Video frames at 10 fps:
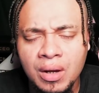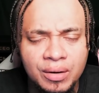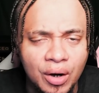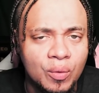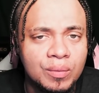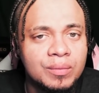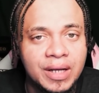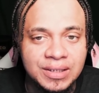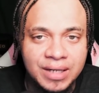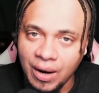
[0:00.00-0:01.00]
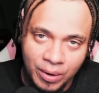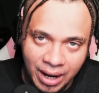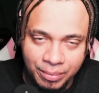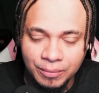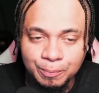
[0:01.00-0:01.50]
No, that's not what
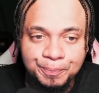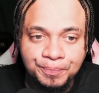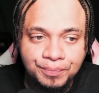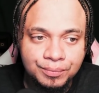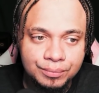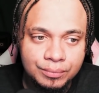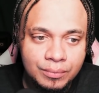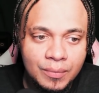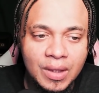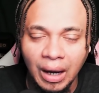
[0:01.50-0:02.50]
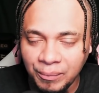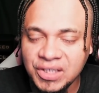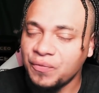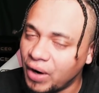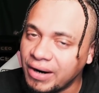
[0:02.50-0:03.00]
happened. I'm
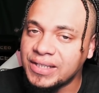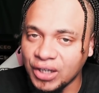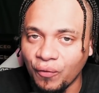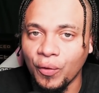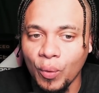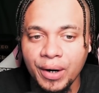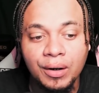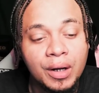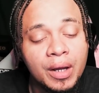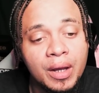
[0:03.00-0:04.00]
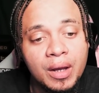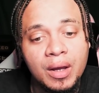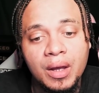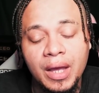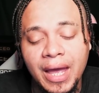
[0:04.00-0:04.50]
just very self-aware.
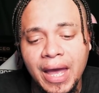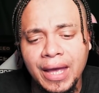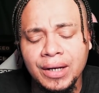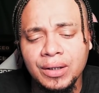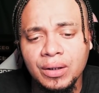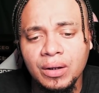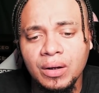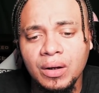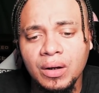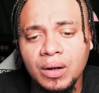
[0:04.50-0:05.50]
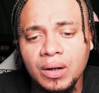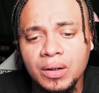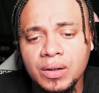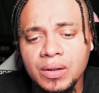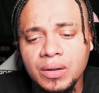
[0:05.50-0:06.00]
And
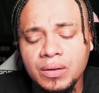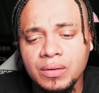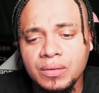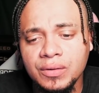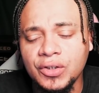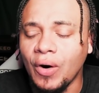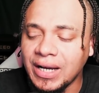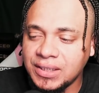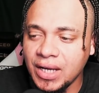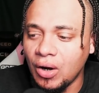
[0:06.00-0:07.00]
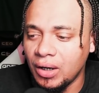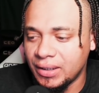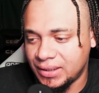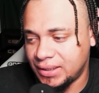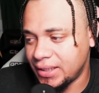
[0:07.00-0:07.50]
so I say all of
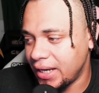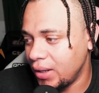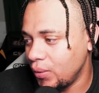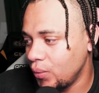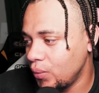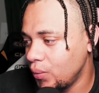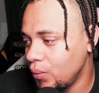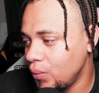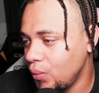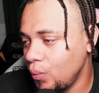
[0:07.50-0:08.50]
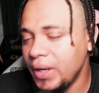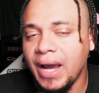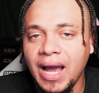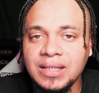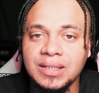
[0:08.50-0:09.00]
this to say, we
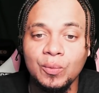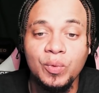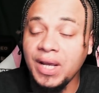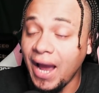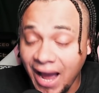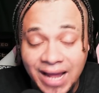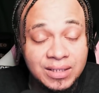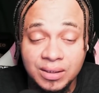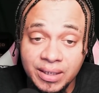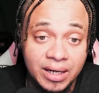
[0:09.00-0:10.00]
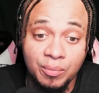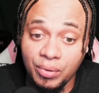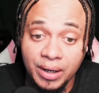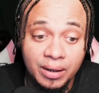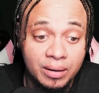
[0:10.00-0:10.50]
had to take a
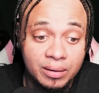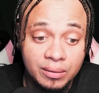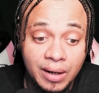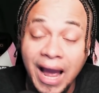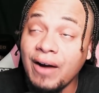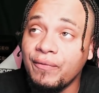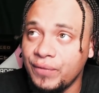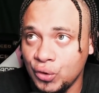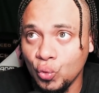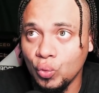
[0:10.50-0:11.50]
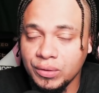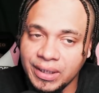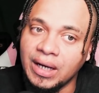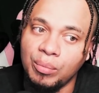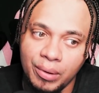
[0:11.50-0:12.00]
break. Have to
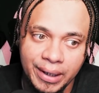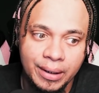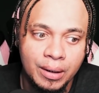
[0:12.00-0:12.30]
take a break.